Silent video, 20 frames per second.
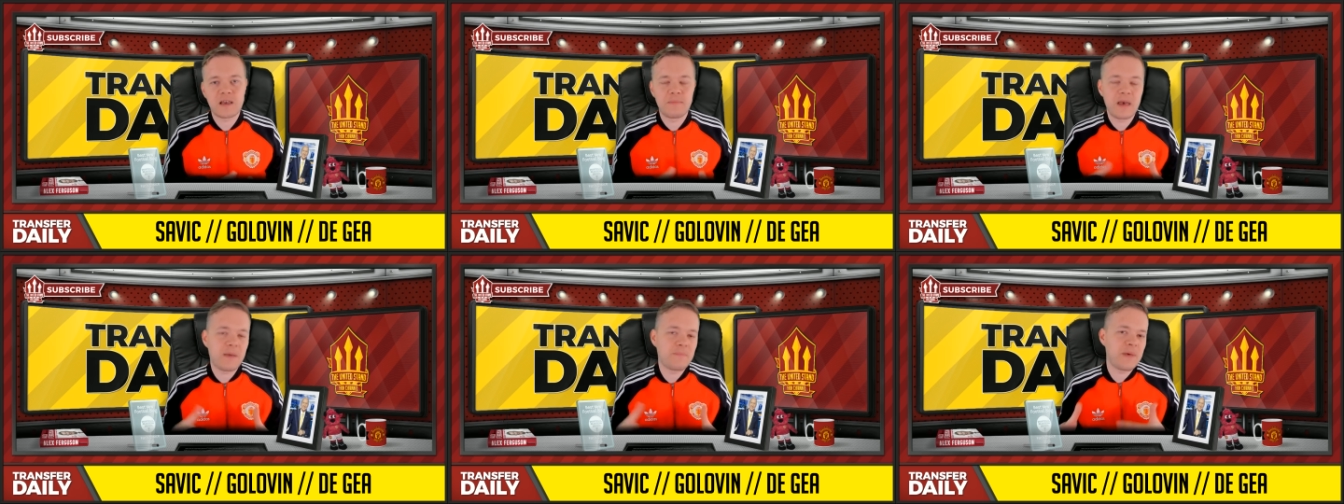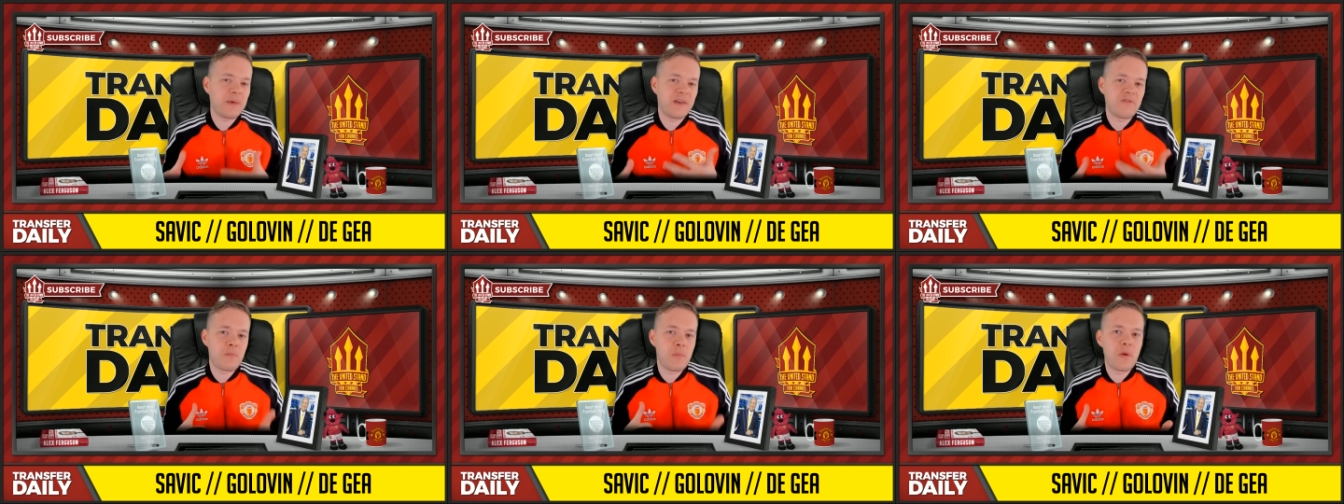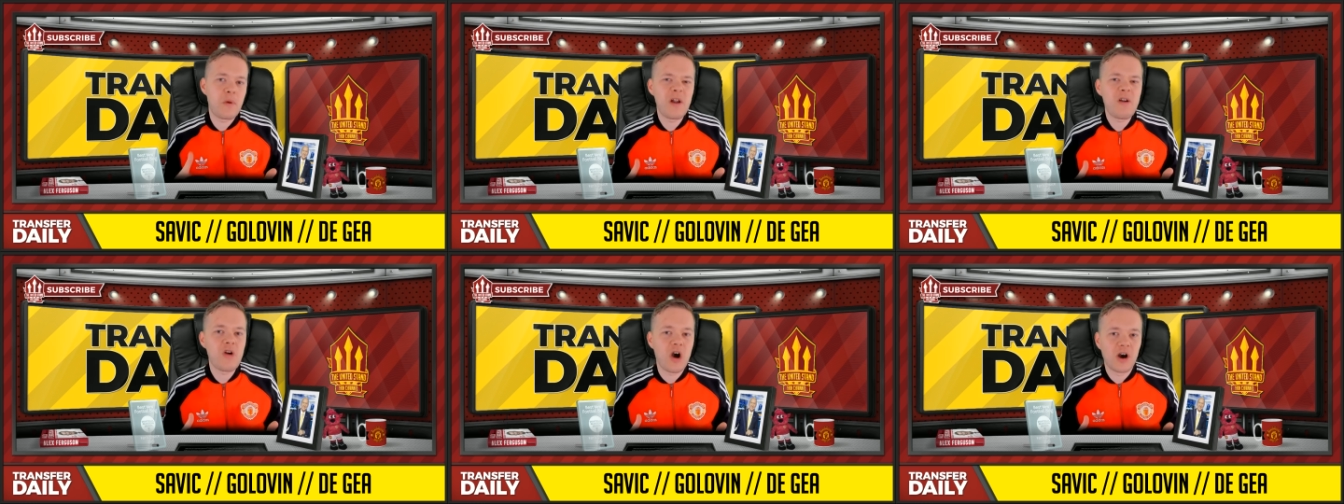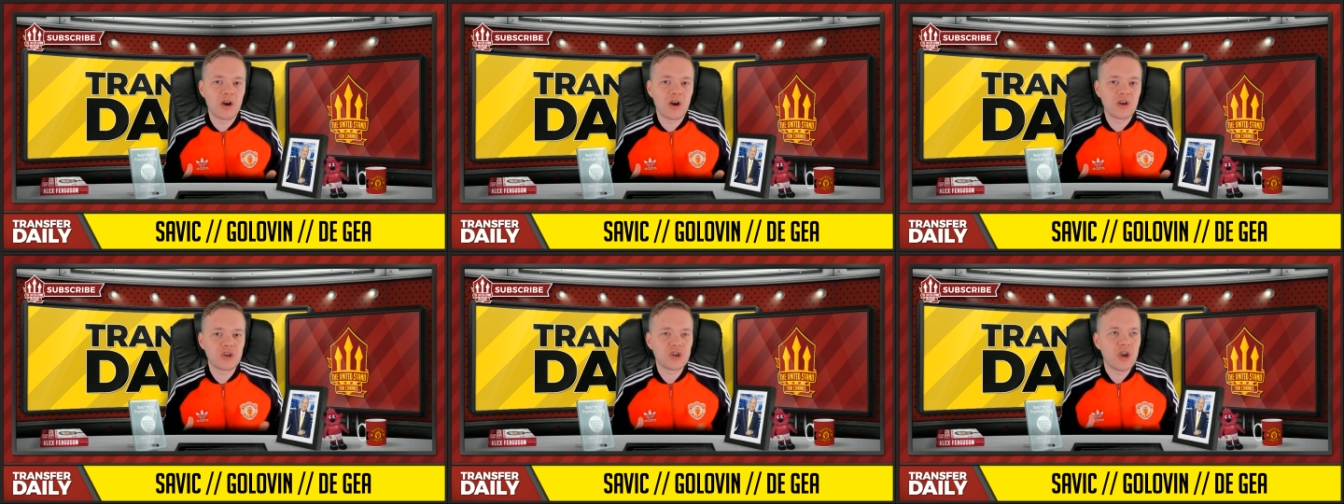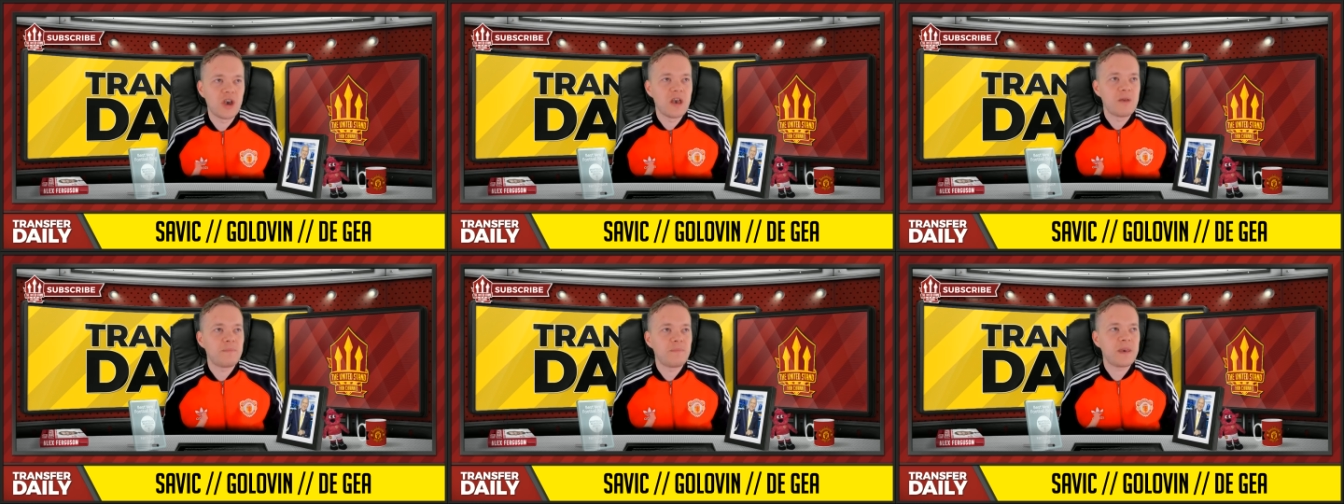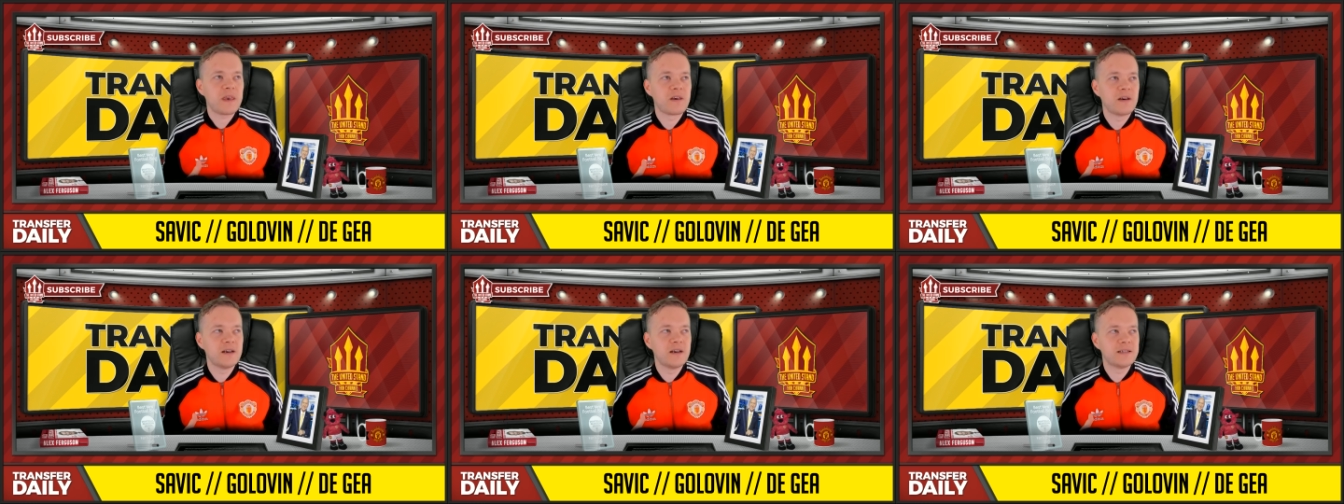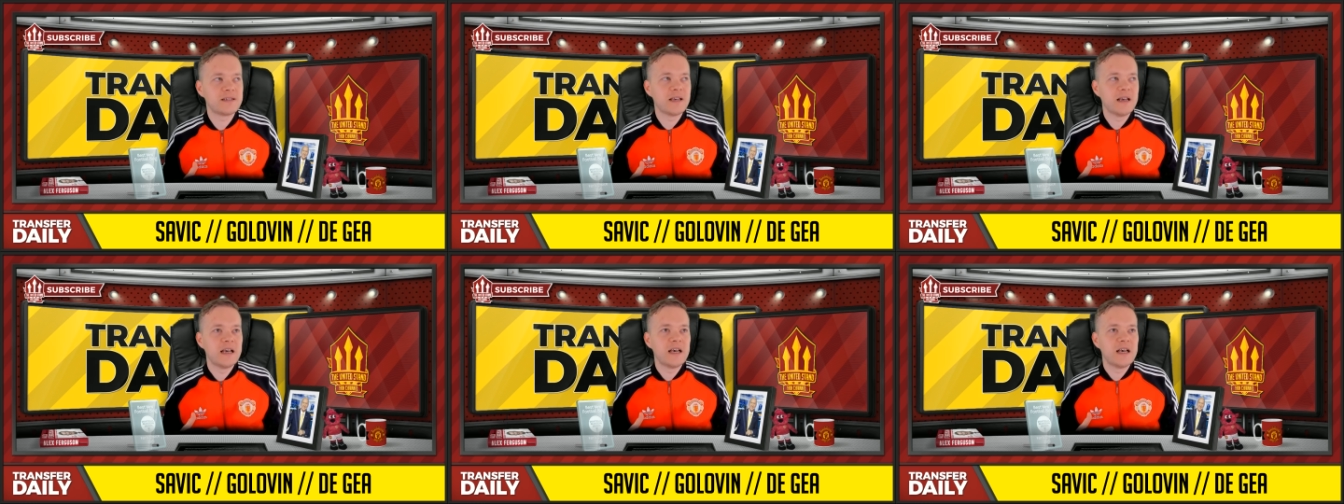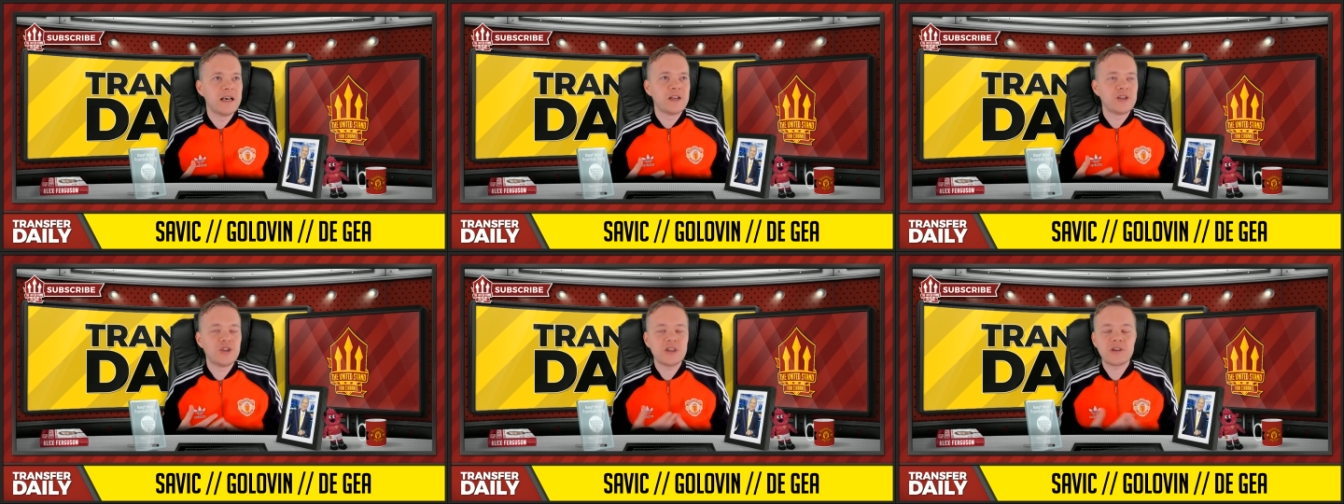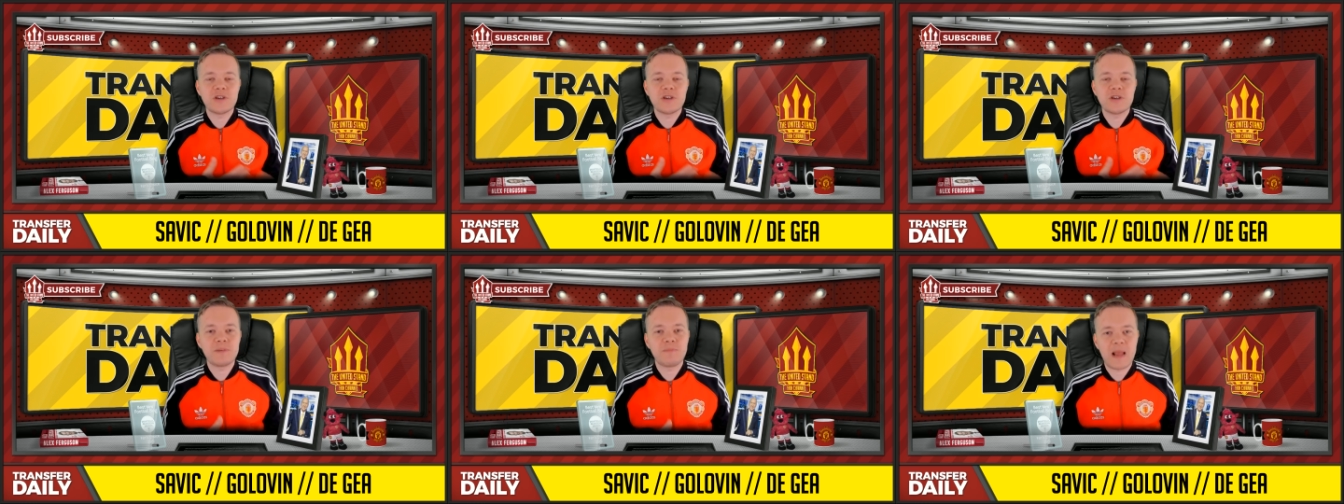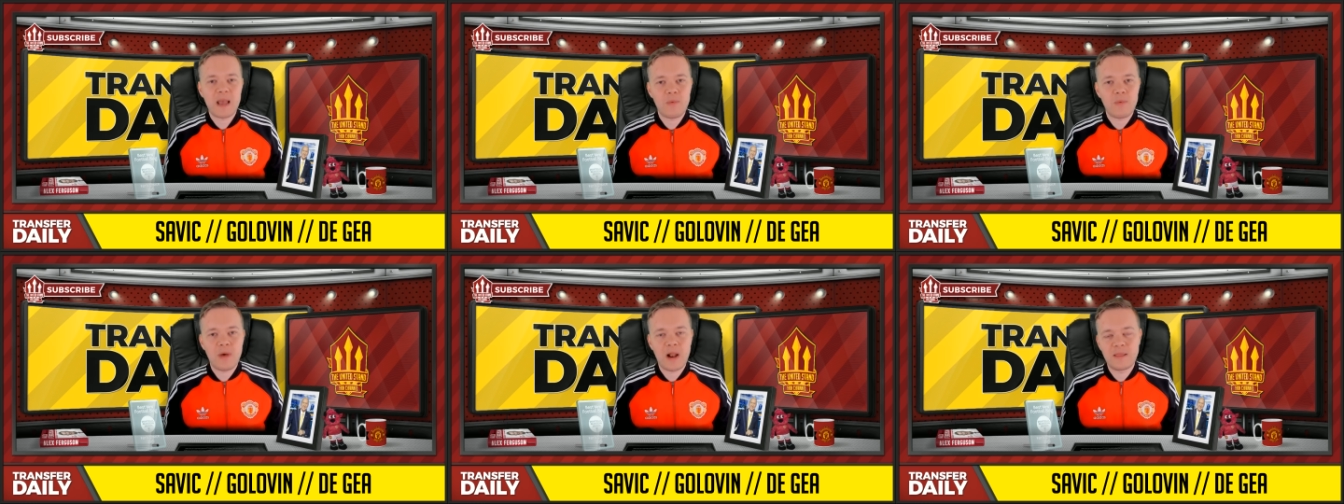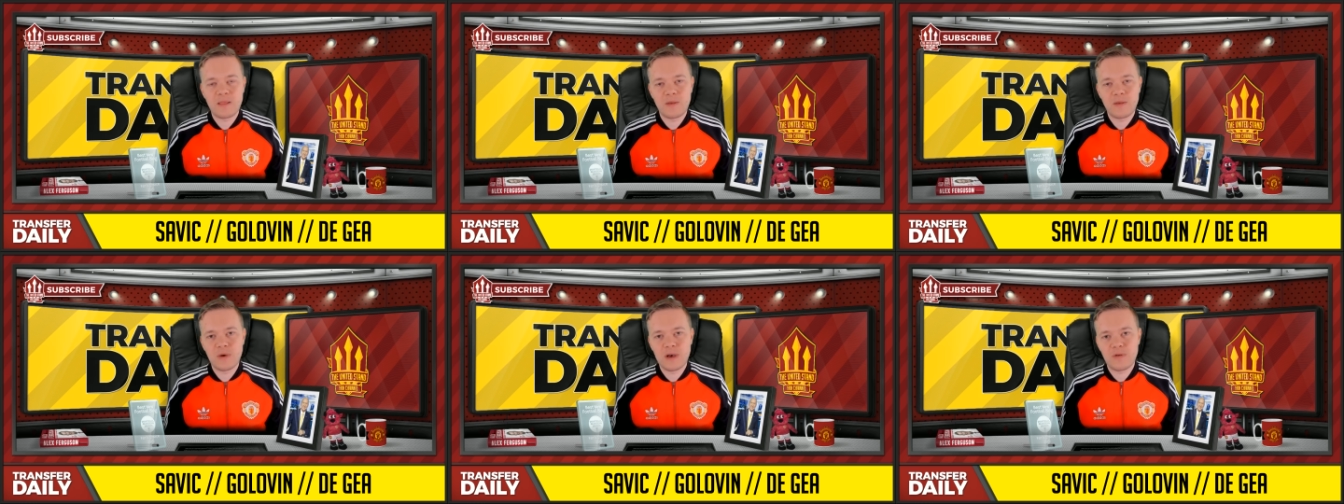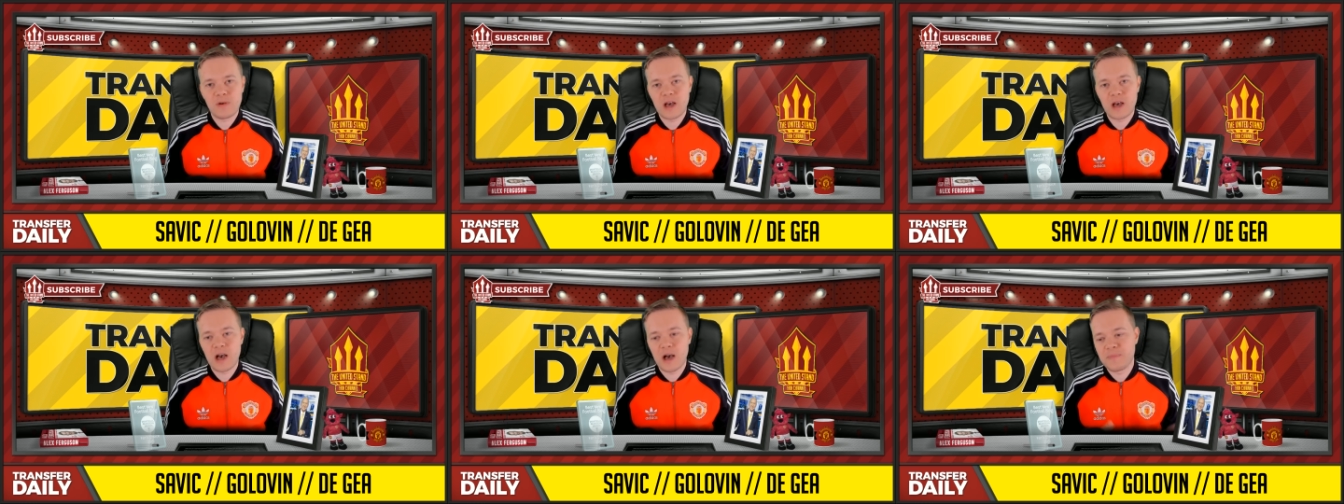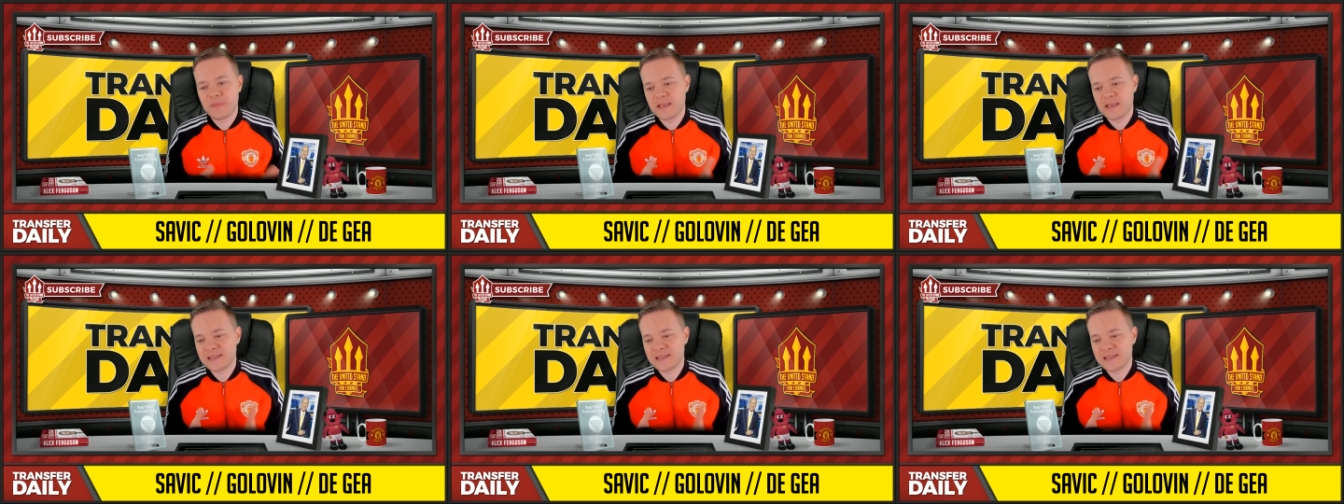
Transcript: a bit of a mirage because just because you play well in the World Cup,